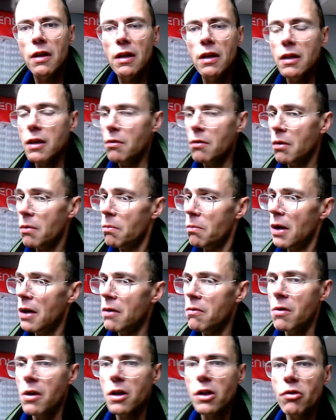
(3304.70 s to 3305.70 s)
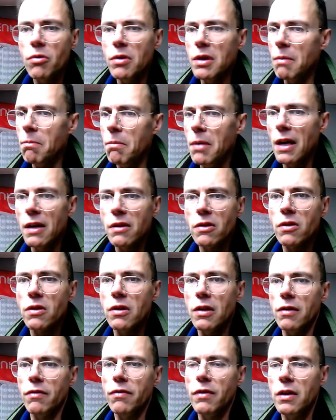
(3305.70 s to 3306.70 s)
And they were brainwashed with the bad
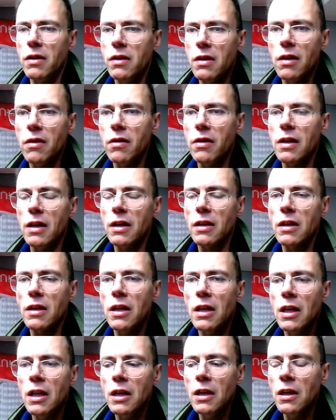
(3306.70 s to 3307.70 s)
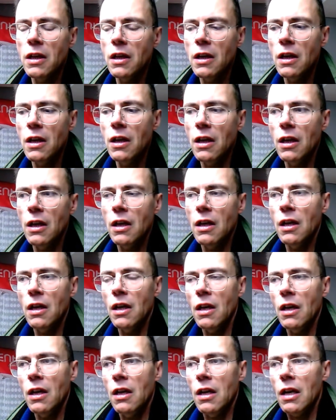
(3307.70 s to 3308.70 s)
stuff, I tell you that.
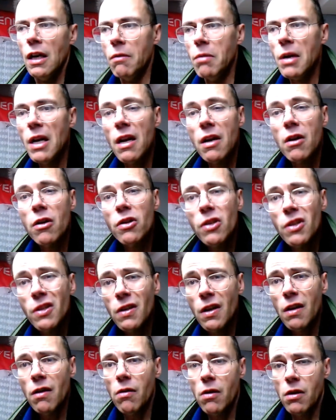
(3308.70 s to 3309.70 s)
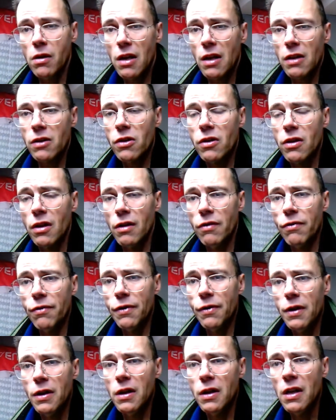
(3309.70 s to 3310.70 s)
And when I consider all that stuff,
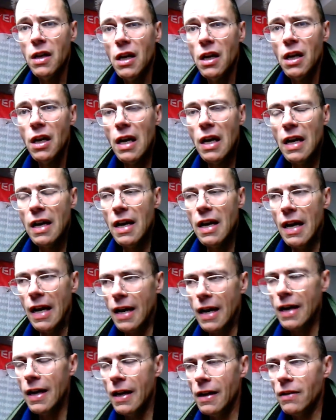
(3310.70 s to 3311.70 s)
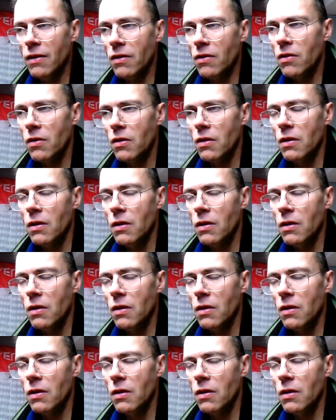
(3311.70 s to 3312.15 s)
and